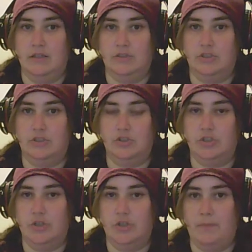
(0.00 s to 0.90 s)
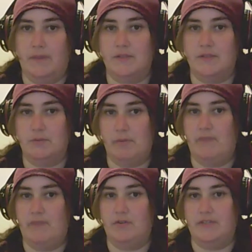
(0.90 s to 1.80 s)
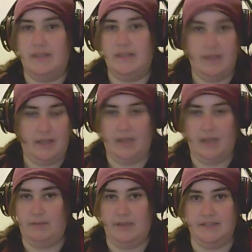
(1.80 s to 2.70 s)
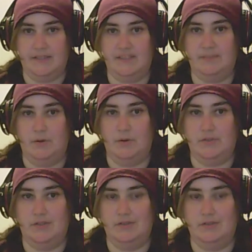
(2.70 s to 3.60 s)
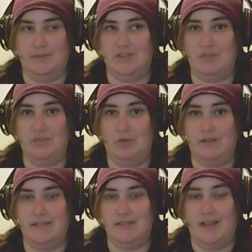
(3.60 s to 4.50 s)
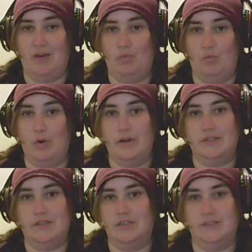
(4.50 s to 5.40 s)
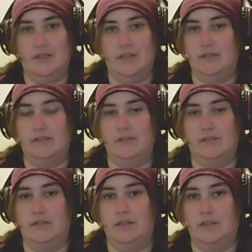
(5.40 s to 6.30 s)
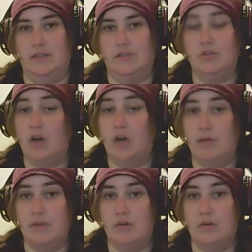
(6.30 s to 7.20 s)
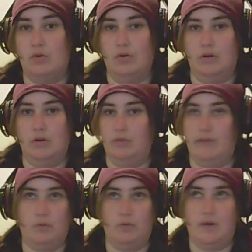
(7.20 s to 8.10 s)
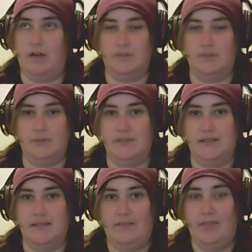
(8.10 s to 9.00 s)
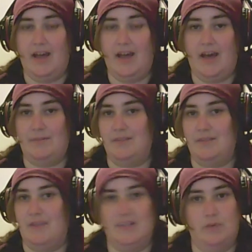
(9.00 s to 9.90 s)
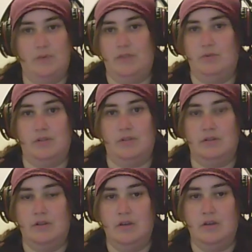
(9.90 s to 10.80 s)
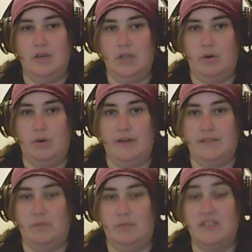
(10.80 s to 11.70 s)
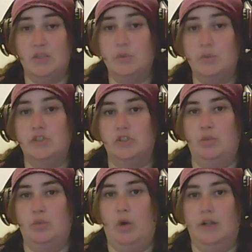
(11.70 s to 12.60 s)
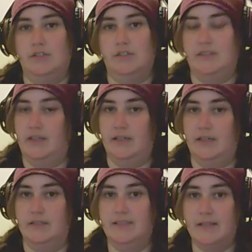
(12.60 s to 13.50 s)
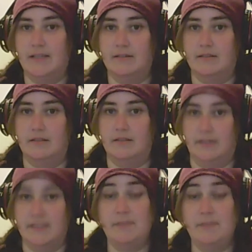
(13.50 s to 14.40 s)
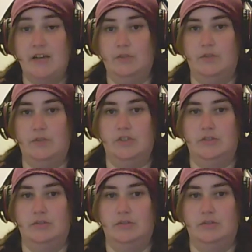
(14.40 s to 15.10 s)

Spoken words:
junior, but this was one of my first animes I was exposed to, especially ones that weren't just on like Toonami or whatever else was happened to make its way through the US. And we did originally watch the subtitled version,